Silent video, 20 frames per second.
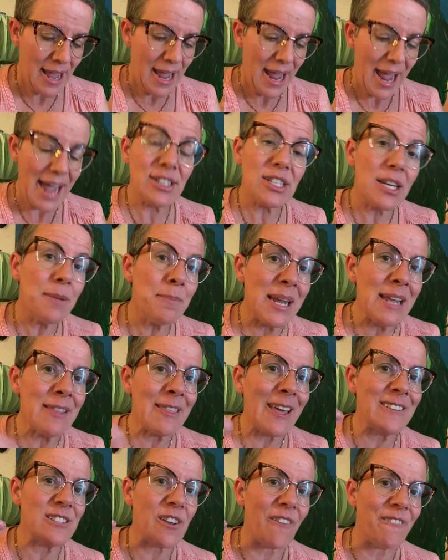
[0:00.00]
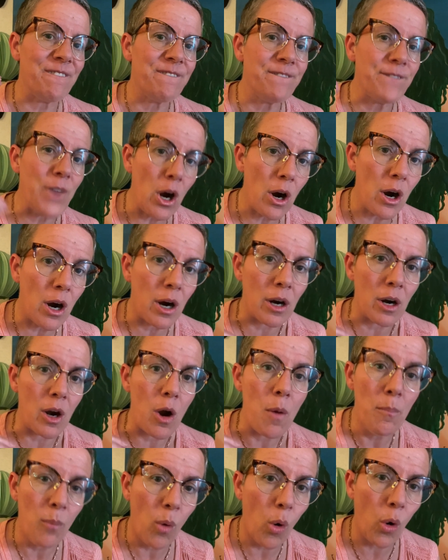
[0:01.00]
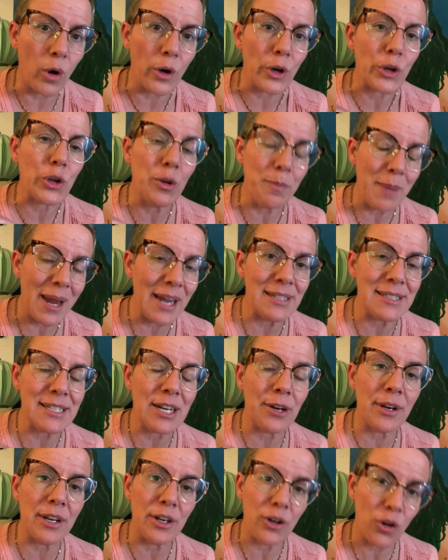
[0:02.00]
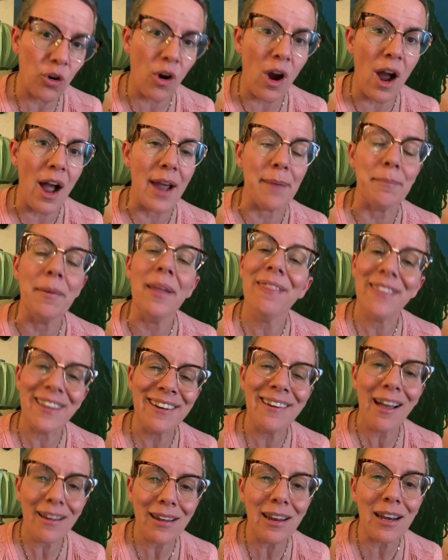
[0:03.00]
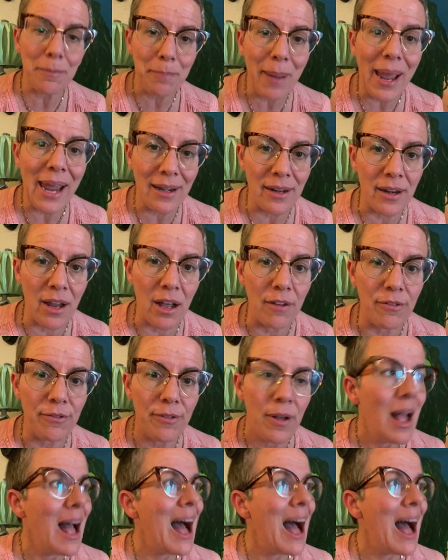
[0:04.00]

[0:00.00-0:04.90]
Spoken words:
And to me, that is a far more humanitarian crime than not getting paid enough.